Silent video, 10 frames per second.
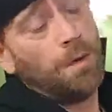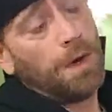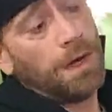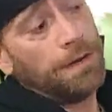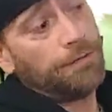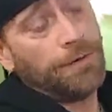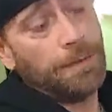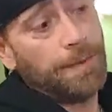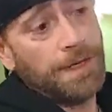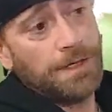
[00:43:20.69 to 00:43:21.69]
Well,
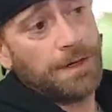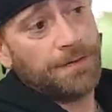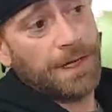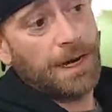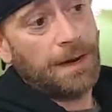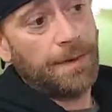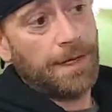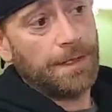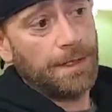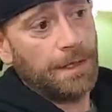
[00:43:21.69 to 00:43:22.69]
and based off the
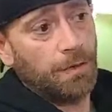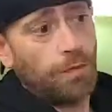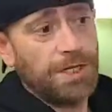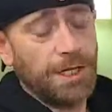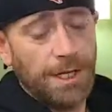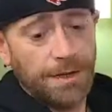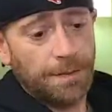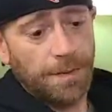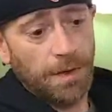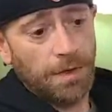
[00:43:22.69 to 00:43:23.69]
comments, wishing that
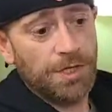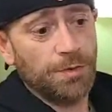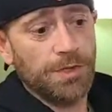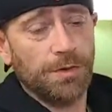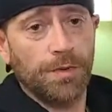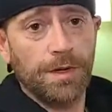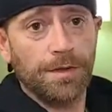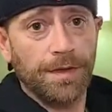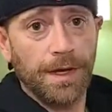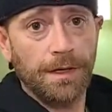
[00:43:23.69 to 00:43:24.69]
the purge was a
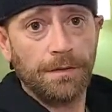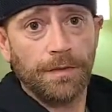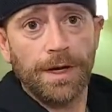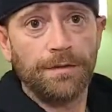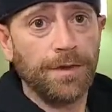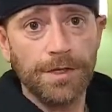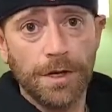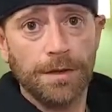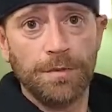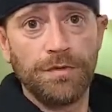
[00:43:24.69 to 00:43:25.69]
real thing, right? If we
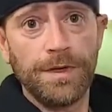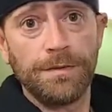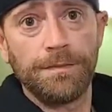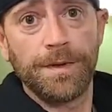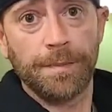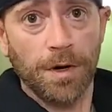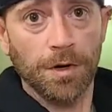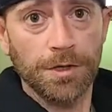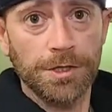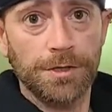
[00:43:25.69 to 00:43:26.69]
saw the movie The
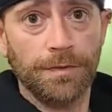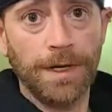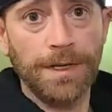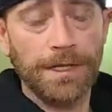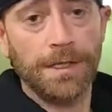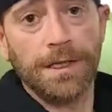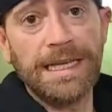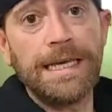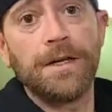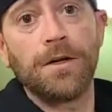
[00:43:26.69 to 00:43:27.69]
Purge, right? That's
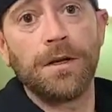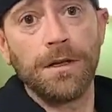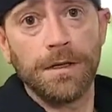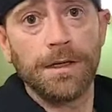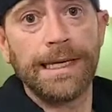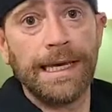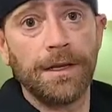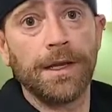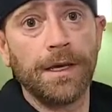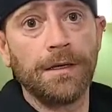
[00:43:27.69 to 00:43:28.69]
legal
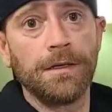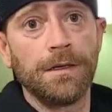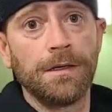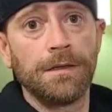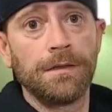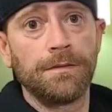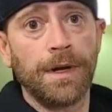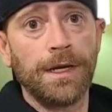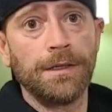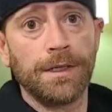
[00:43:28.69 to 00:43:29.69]
killing,
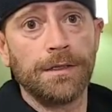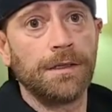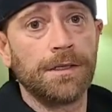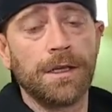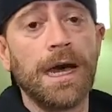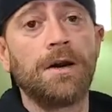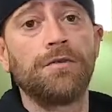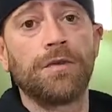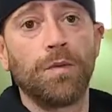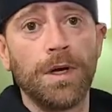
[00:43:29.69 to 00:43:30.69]
right? That it's
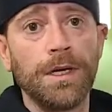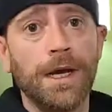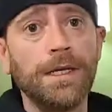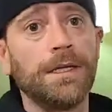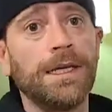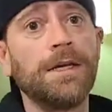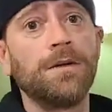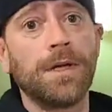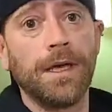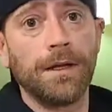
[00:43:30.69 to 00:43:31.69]
allowed for one night,
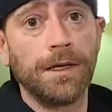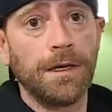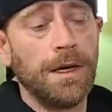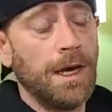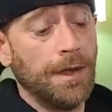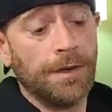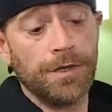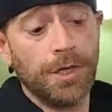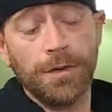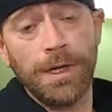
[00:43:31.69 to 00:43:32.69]
legal killing, and they're
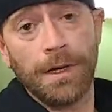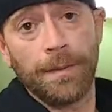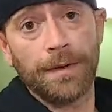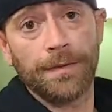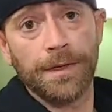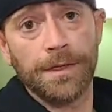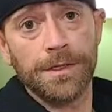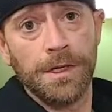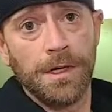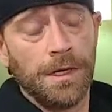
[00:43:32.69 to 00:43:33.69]
joking about this.